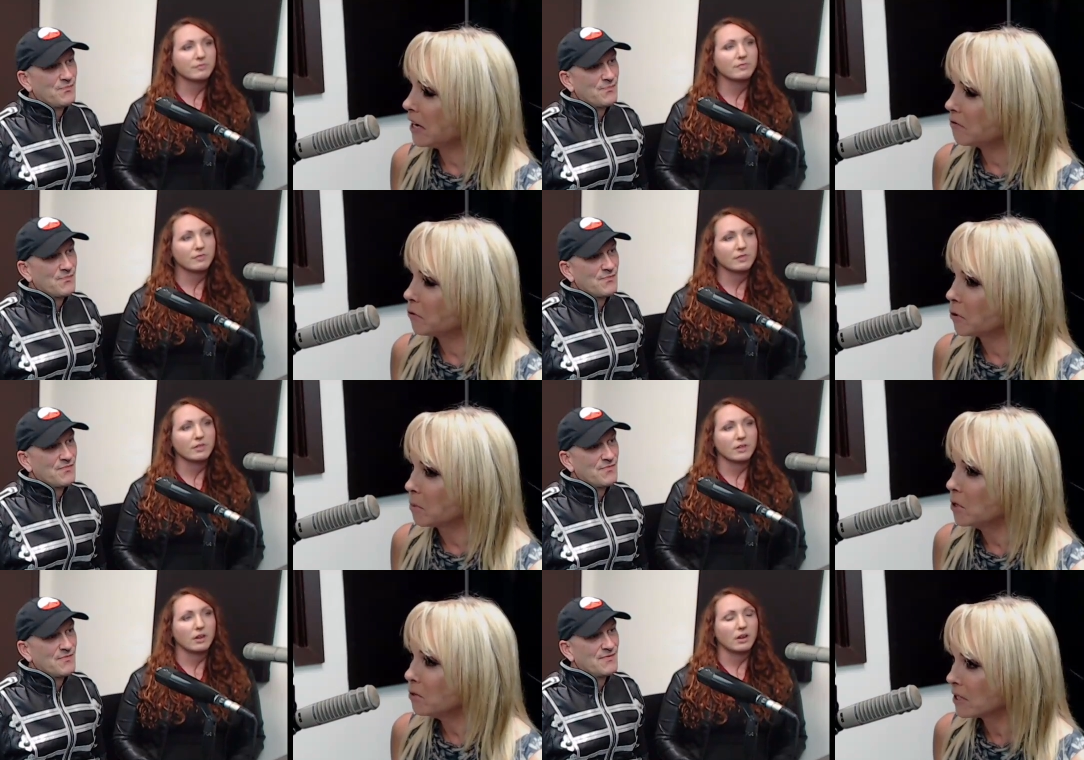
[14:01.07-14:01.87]
Speaker 1: it for the
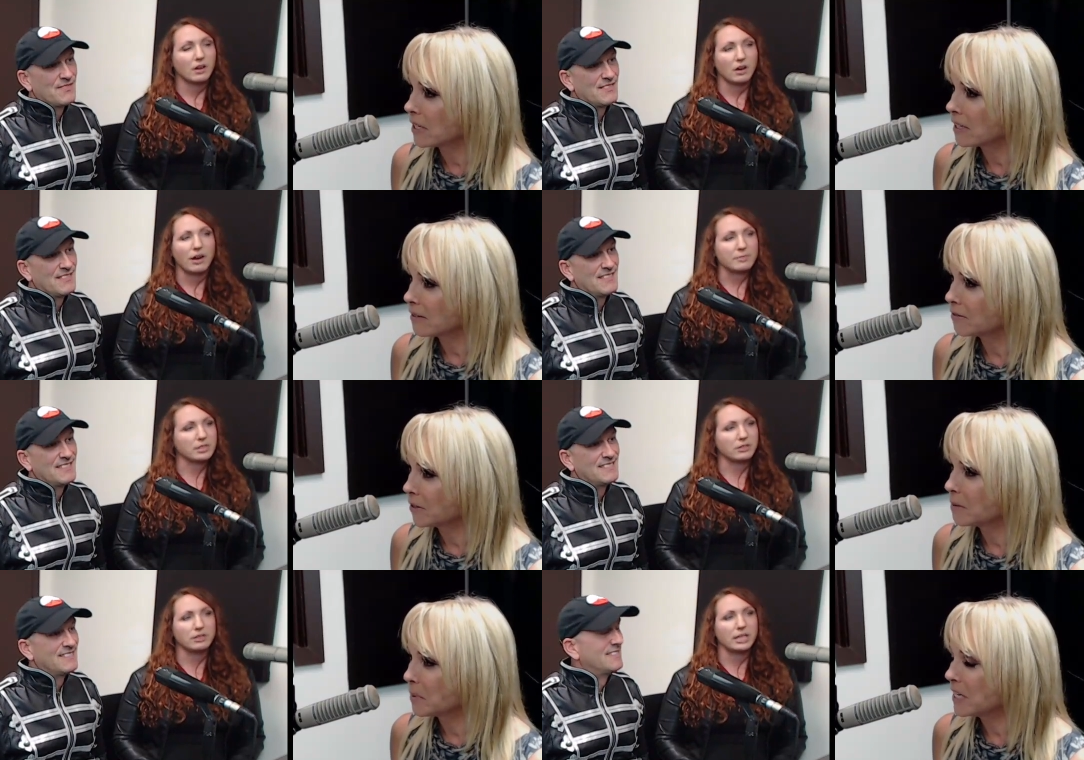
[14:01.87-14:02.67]
music. Oh,
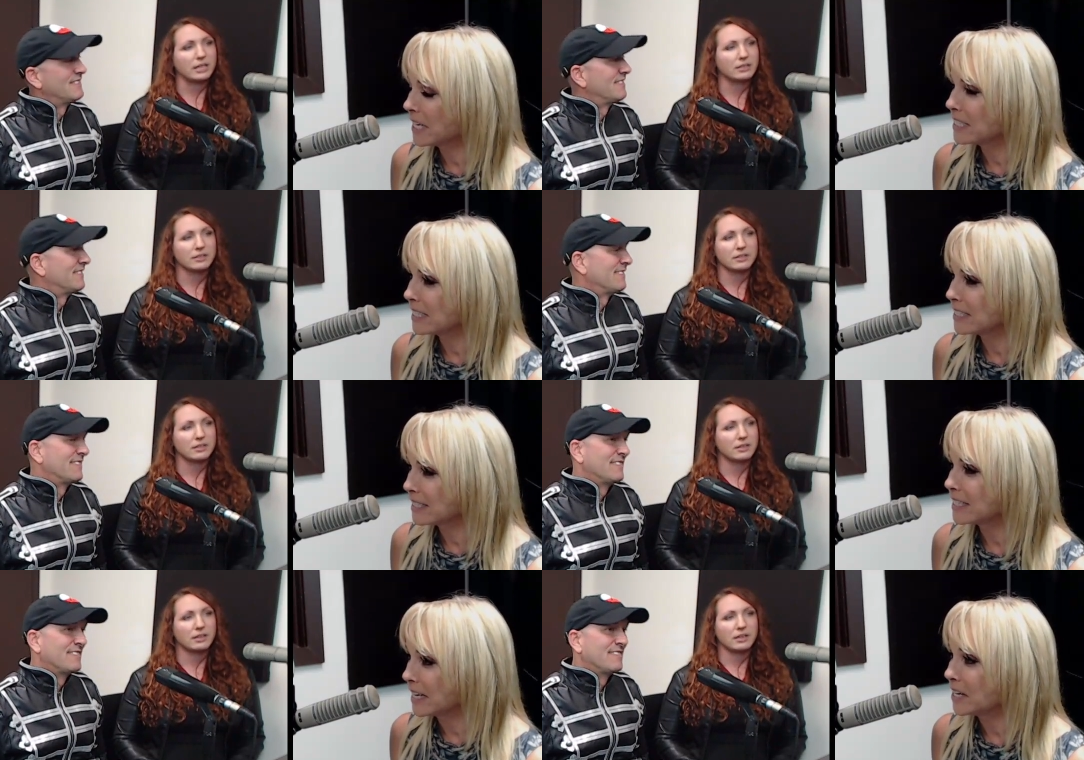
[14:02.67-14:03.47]
absolutely, because it's,
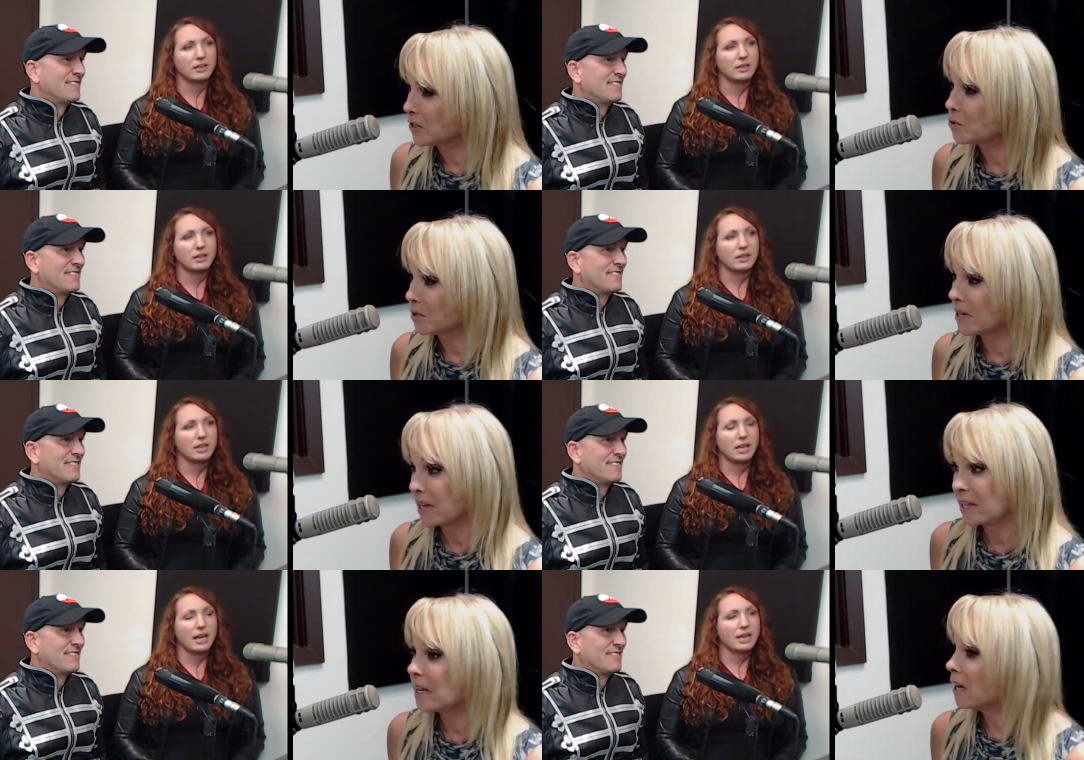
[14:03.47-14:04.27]
it's
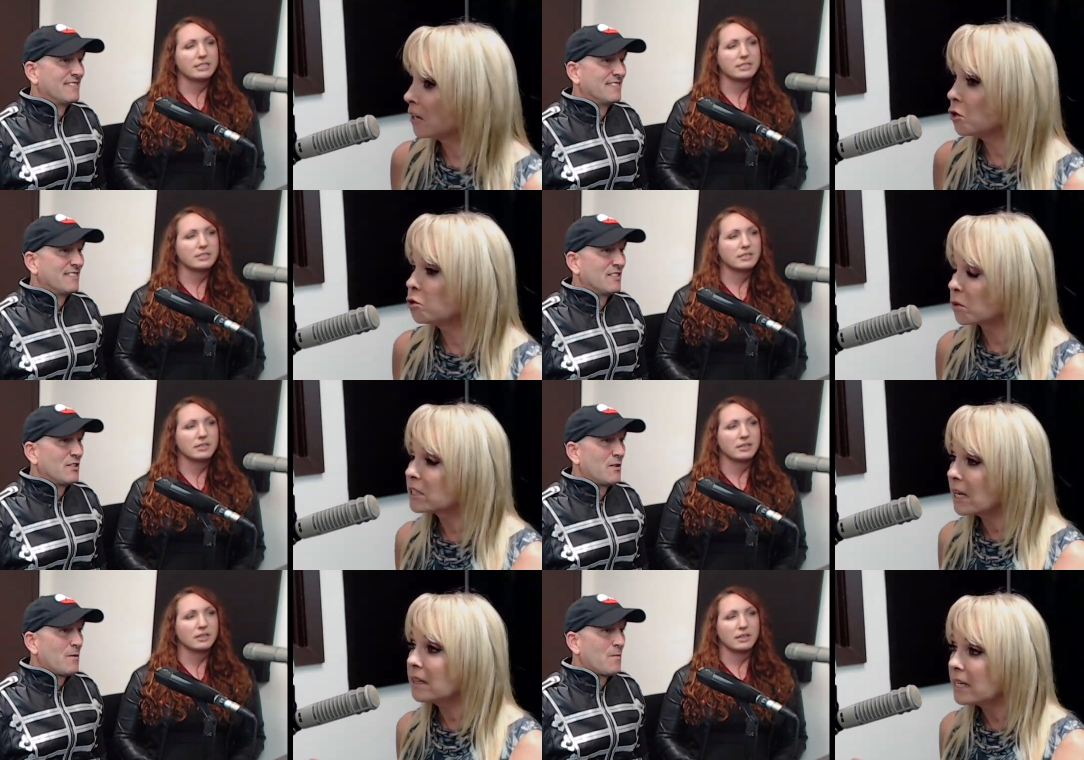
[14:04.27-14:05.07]
it's. unusual. It's
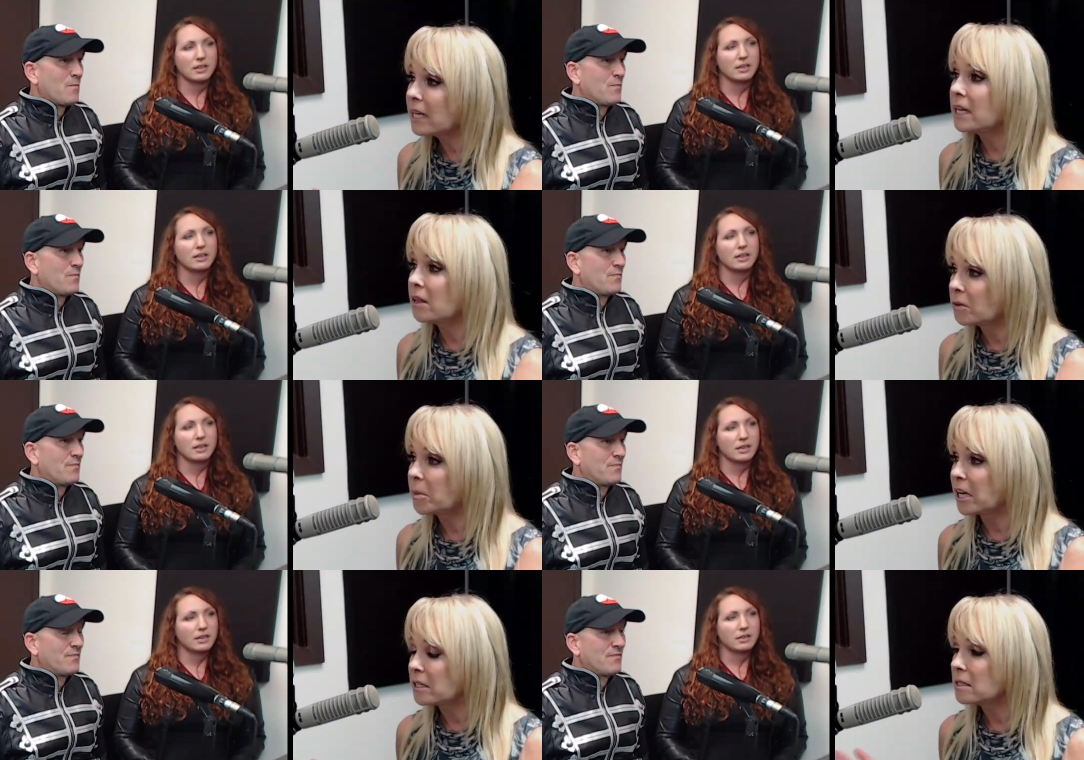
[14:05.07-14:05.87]
not like any other
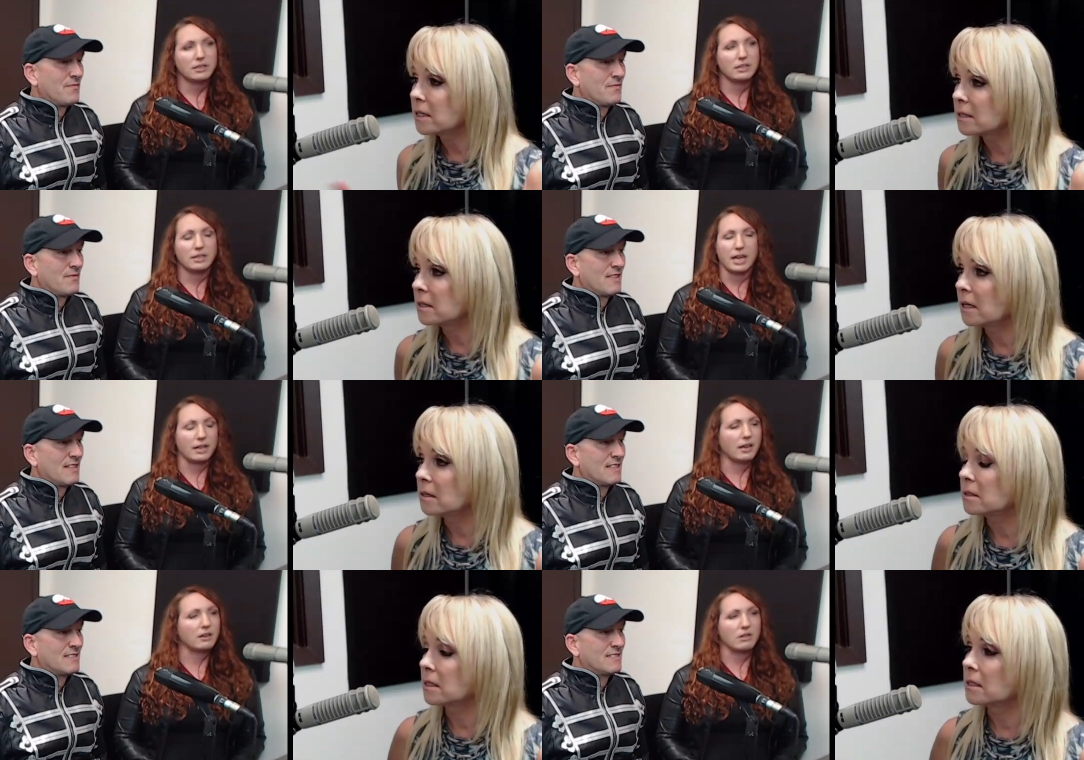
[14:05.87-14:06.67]
band. It's not. Yeah,
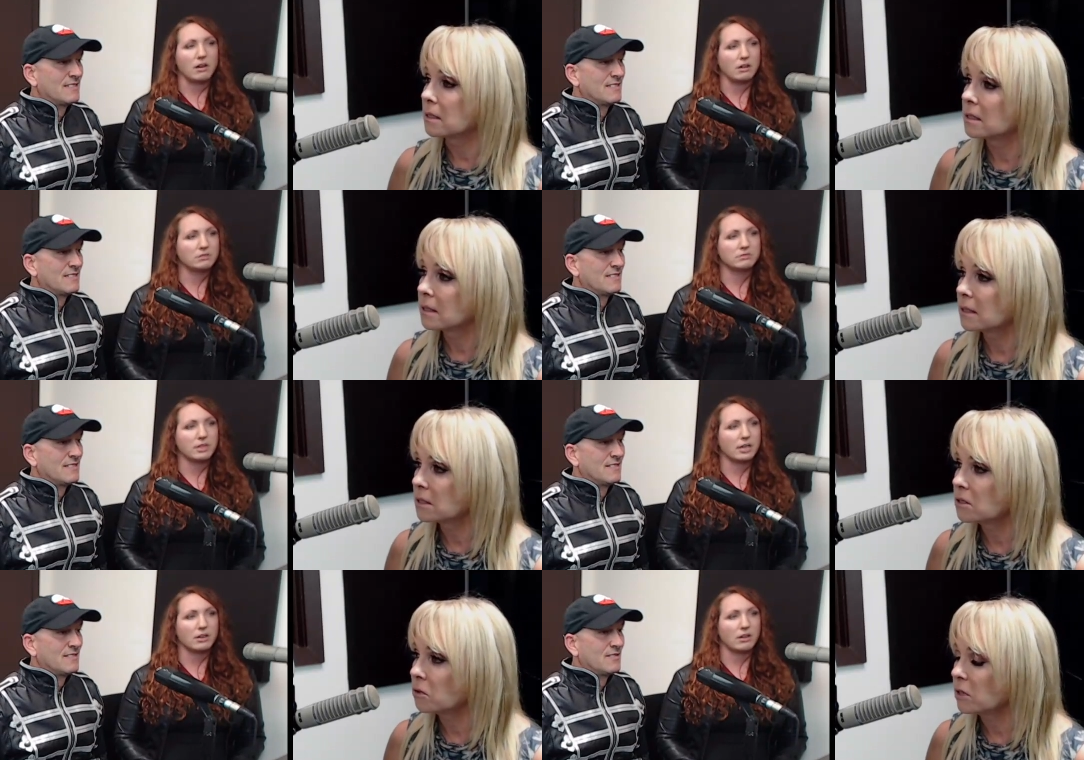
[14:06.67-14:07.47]
not at all. It's
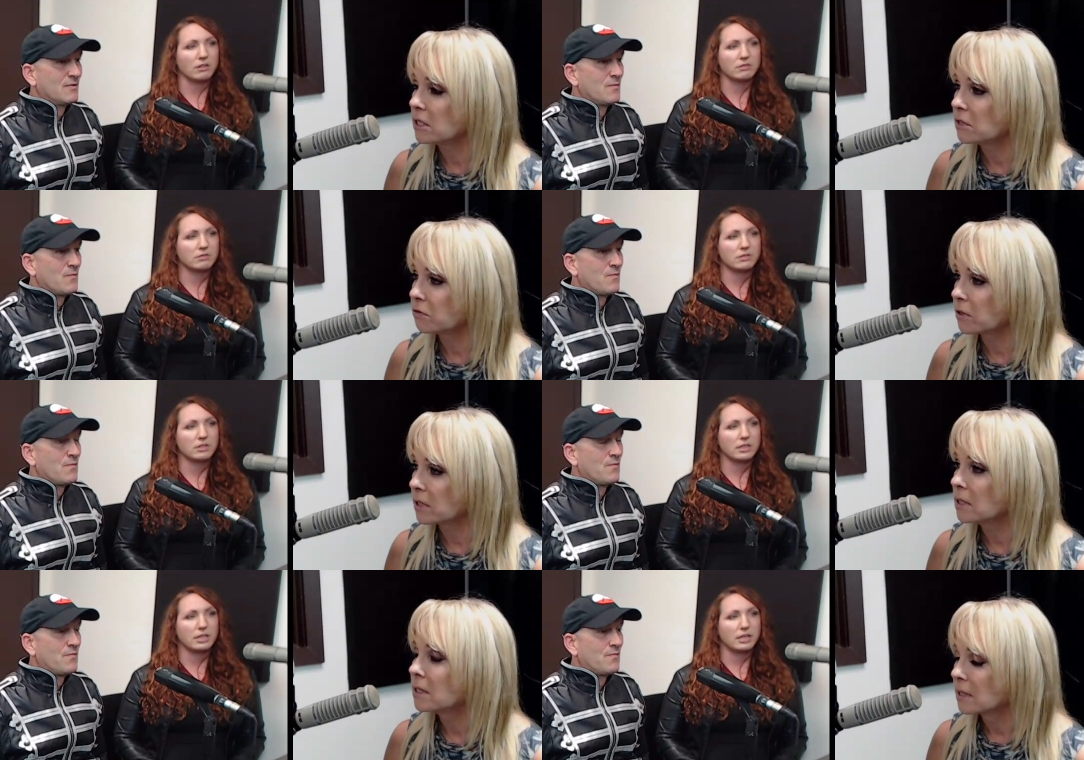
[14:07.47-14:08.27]
at totally all. different.
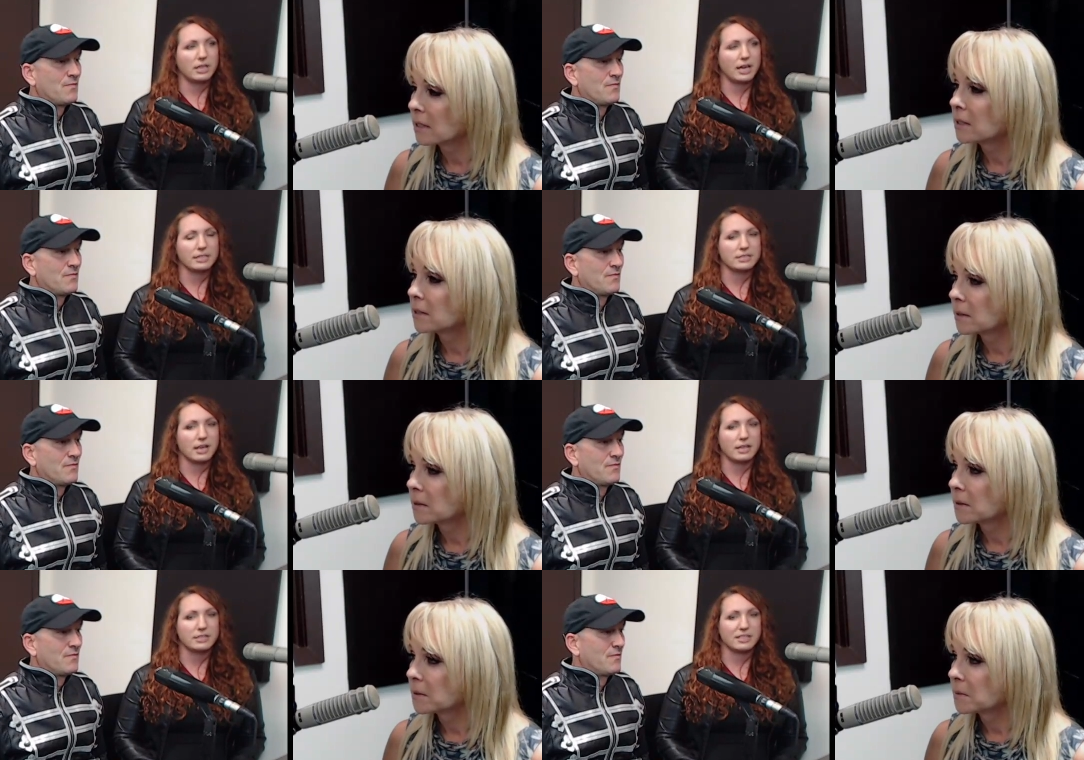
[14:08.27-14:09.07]
Speaker 2: Yeah, it's
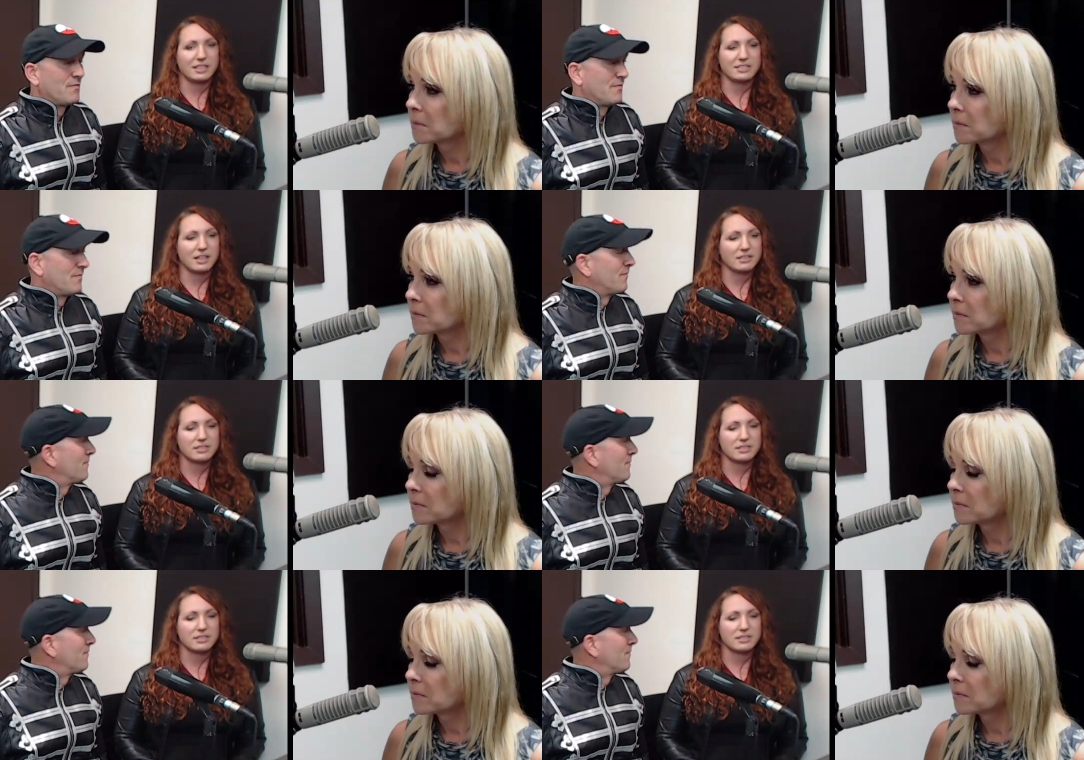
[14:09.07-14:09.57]
not. It's not